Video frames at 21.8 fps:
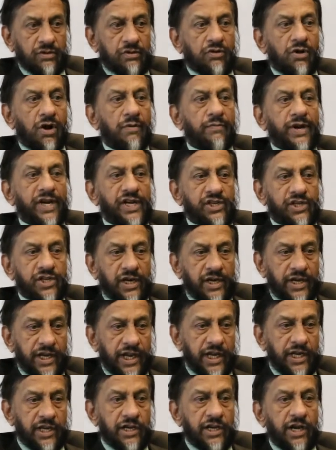comments are
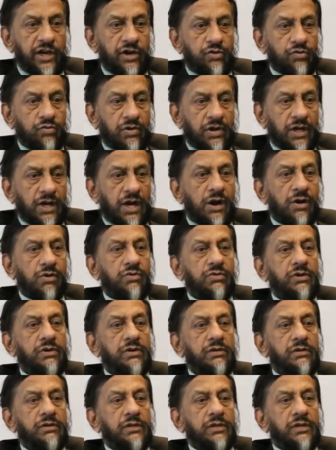taken into
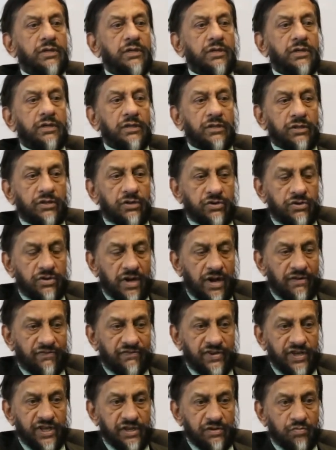account, the
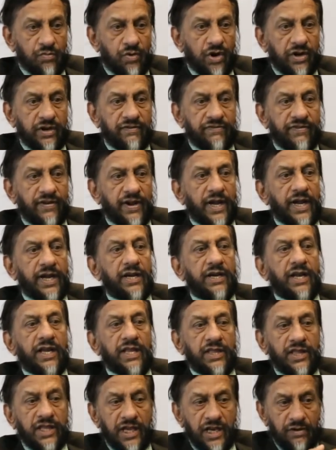draft is modified
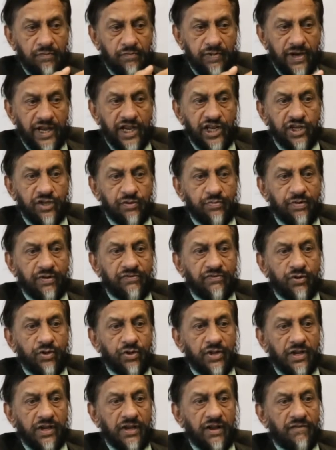and then placed
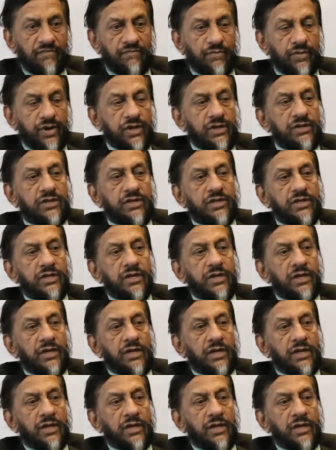before the governments.